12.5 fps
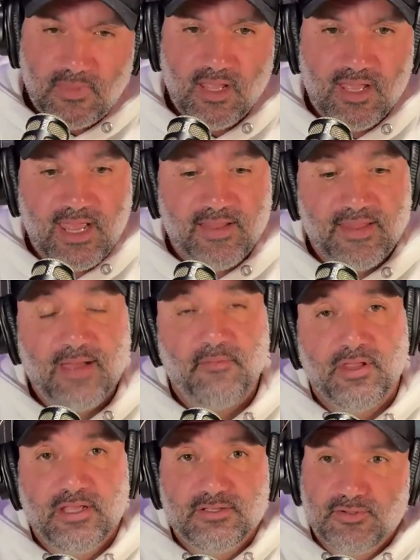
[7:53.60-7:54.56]
and that
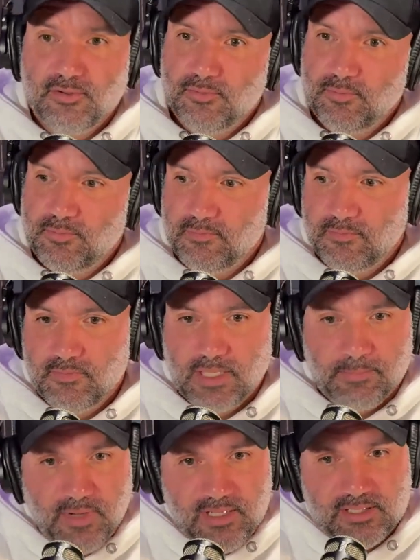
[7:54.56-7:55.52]
leads to like
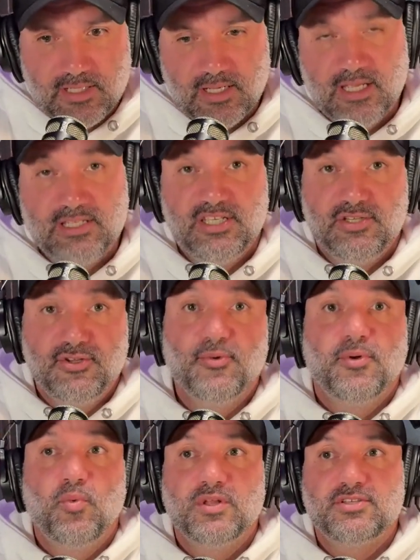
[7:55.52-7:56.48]
budgeting. Is he
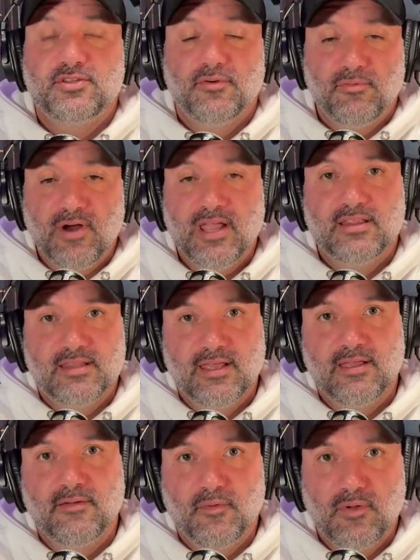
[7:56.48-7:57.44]
doing what's the right
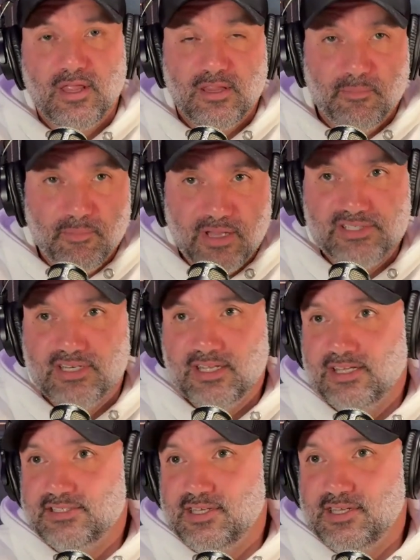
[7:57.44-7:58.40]
thing in the budget?
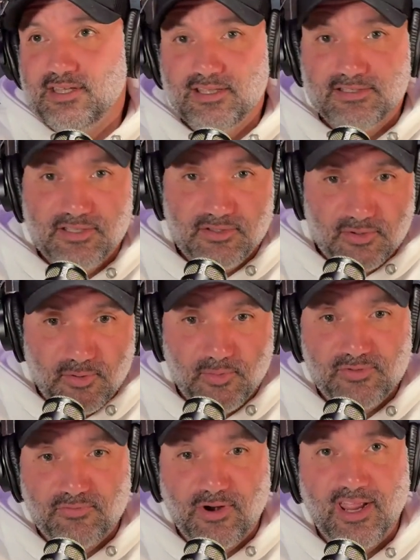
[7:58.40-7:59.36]
Is he doing
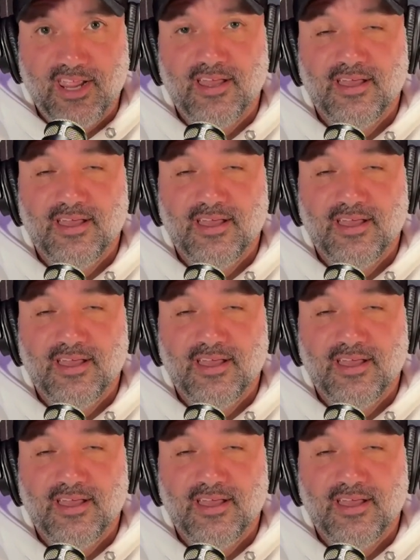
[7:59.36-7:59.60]
what's right?